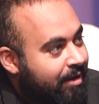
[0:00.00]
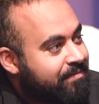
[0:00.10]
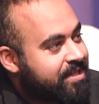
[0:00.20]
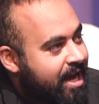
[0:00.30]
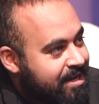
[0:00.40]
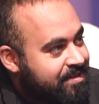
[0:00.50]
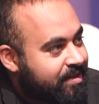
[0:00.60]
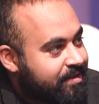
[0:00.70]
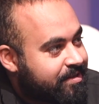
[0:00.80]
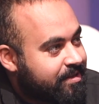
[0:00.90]
of
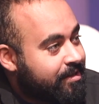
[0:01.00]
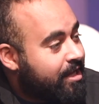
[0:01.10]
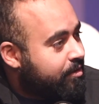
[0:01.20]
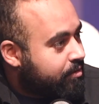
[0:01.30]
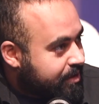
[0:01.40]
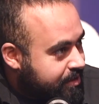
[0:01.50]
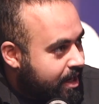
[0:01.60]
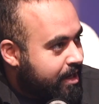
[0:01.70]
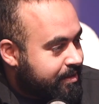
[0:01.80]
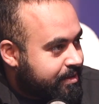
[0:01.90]
sciences, and you're a
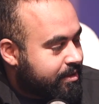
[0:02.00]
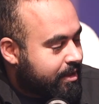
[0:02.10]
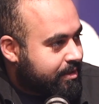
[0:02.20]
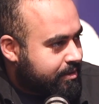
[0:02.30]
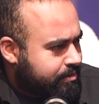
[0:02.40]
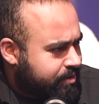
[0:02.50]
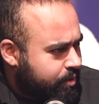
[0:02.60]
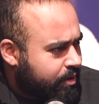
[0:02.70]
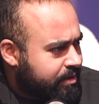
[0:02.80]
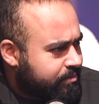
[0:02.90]
science
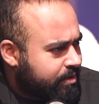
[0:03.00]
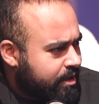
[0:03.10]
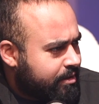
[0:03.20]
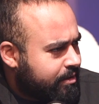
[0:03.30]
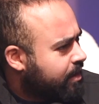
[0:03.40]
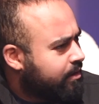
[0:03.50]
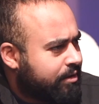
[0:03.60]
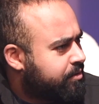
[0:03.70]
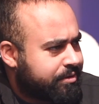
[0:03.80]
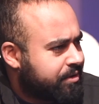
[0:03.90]
student, right? Not a literature